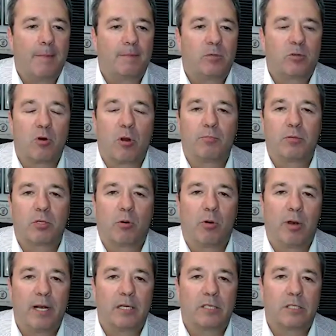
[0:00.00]
Trump's
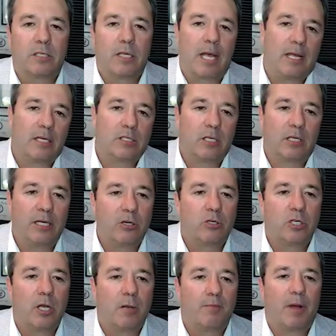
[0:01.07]
critics say his
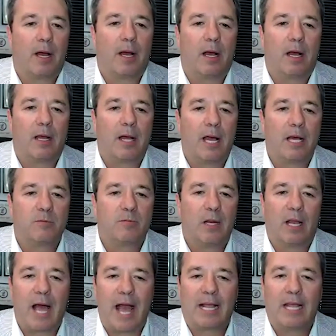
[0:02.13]
leadership has been
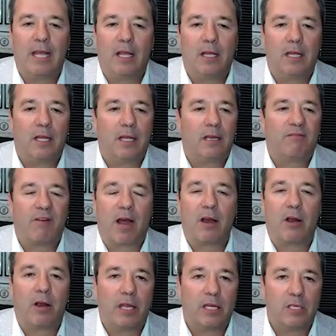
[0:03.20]
lacking in
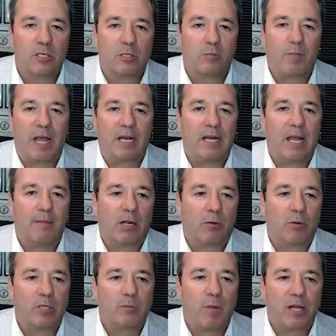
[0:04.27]
firing his pandemic
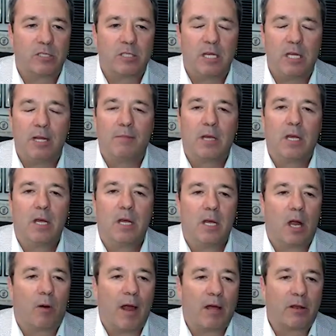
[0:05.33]
response team
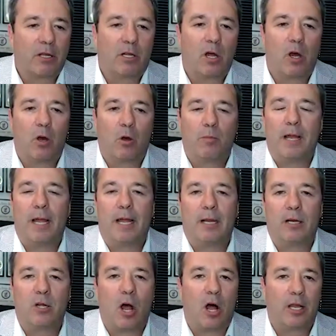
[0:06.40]
around the globe and
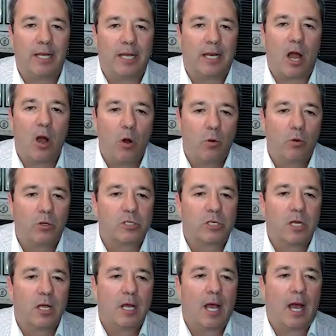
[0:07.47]
calling it a hoax
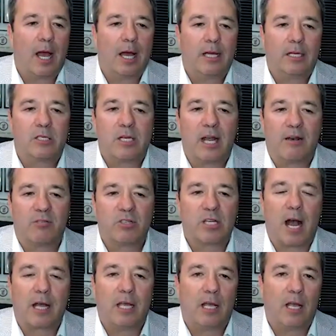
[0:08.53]
instead of
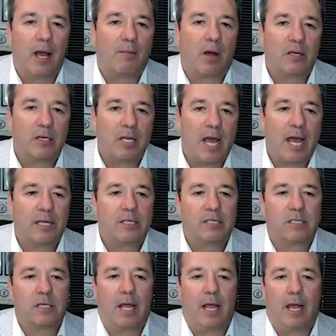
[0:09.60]
stocking up on
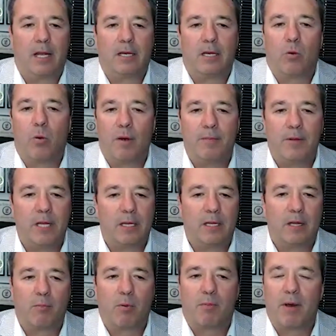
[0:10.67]
tests and equipment
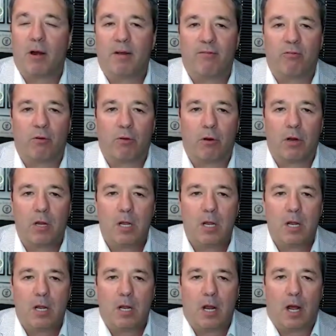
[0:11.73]
and preparing for
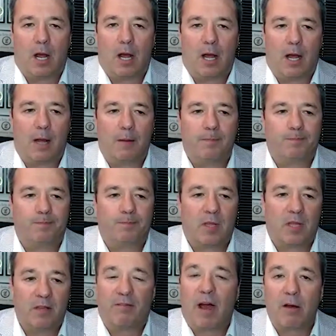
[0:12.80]

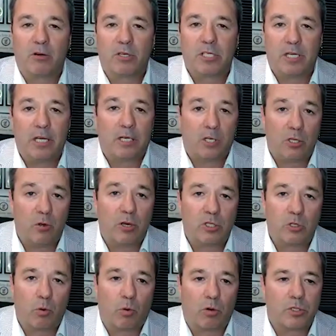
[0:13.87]
the virus to hit the U.S.
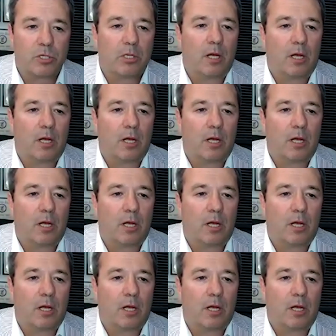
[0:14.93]
shores.